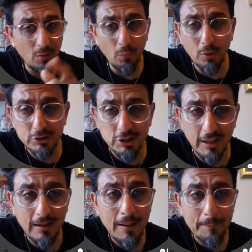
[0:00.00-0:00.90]
Watch
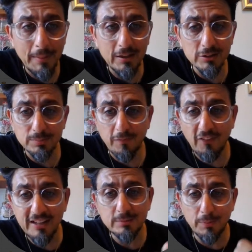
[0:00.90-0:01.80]
it because
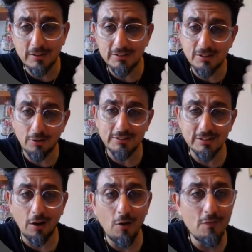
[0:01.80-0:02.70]
Facebook has got its
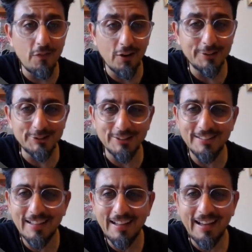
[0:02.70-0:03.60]
own
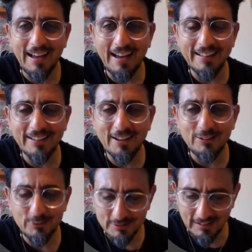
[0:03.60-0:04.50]
version and
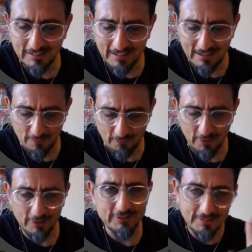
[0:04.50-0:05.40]
you've seen it here
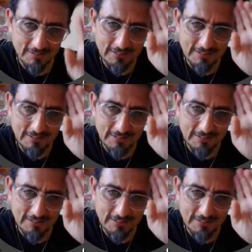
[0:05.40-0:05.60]
first.